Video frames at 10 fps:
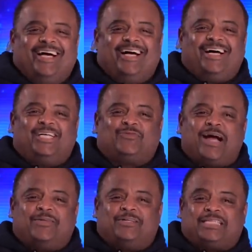
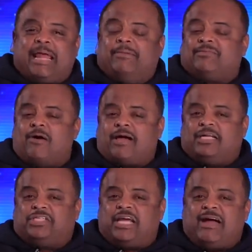trying to establish
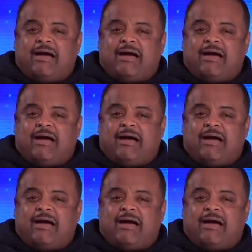market share.